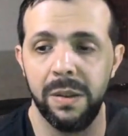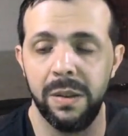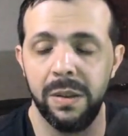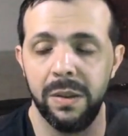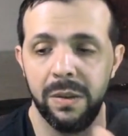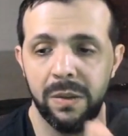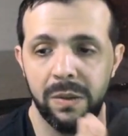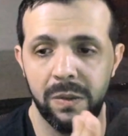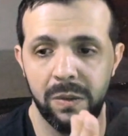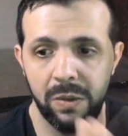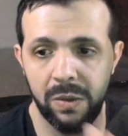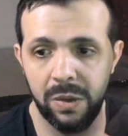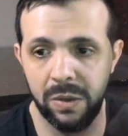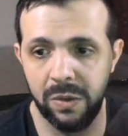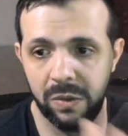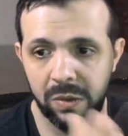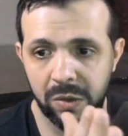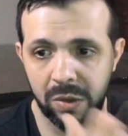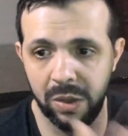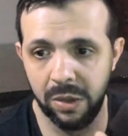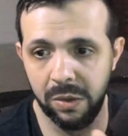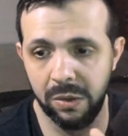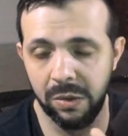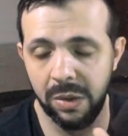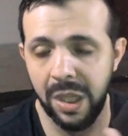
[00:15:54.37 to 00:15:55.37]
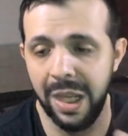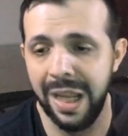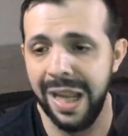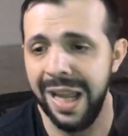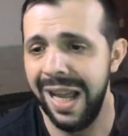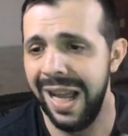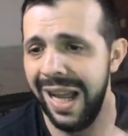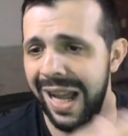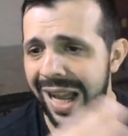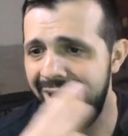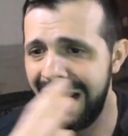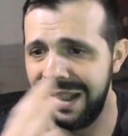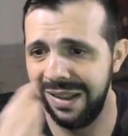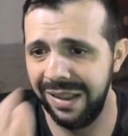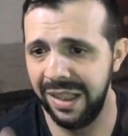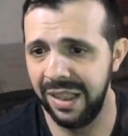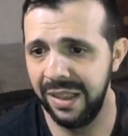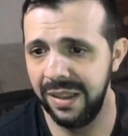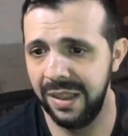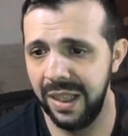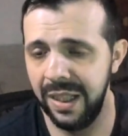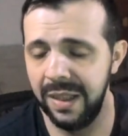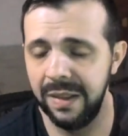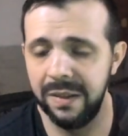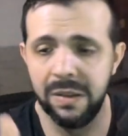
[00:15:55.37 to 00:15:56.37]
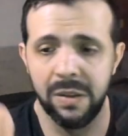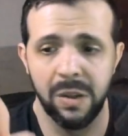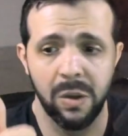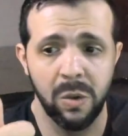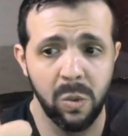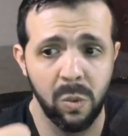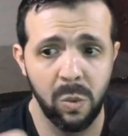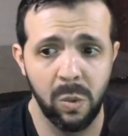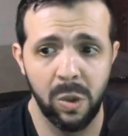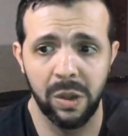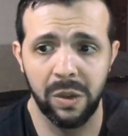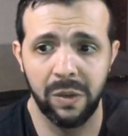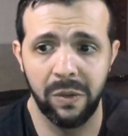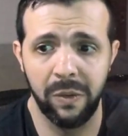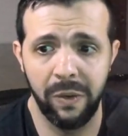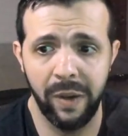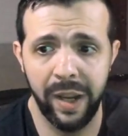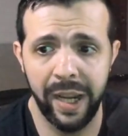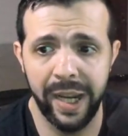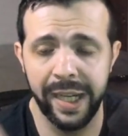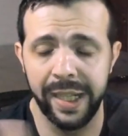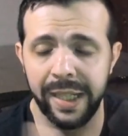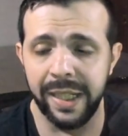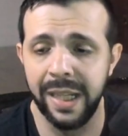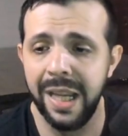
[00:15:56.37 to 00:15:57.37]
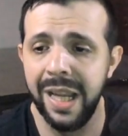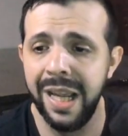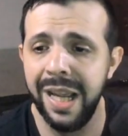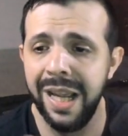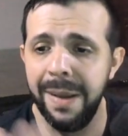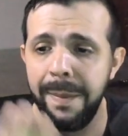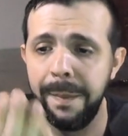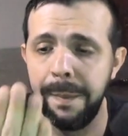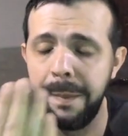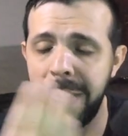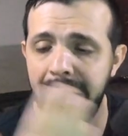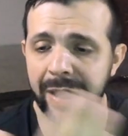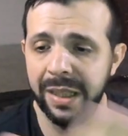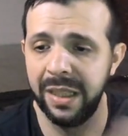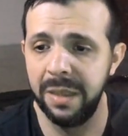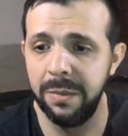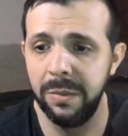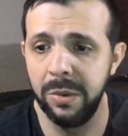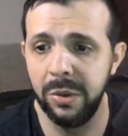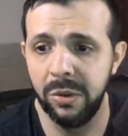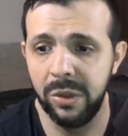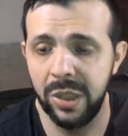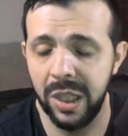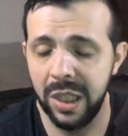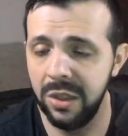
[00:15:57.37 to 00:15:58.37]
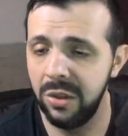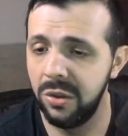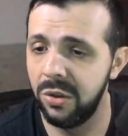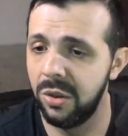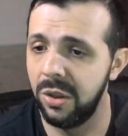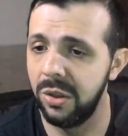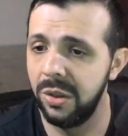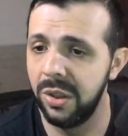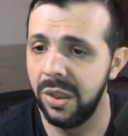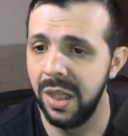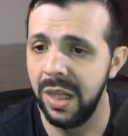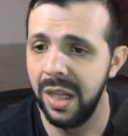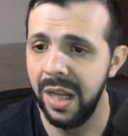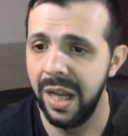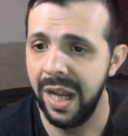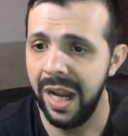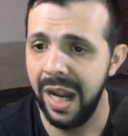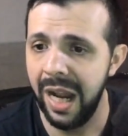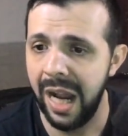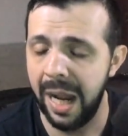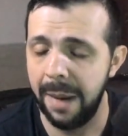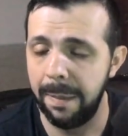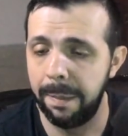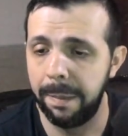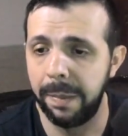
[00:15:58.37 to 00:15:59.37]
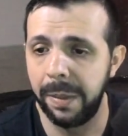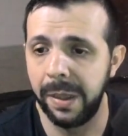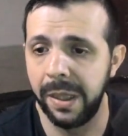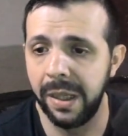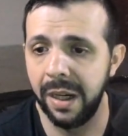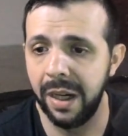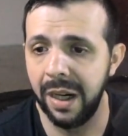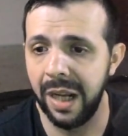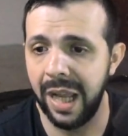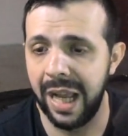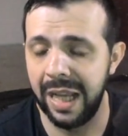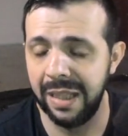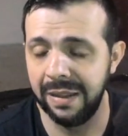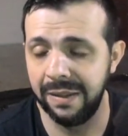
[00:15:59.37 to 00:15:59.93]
source code and the test worked fine, but the mutation appeared as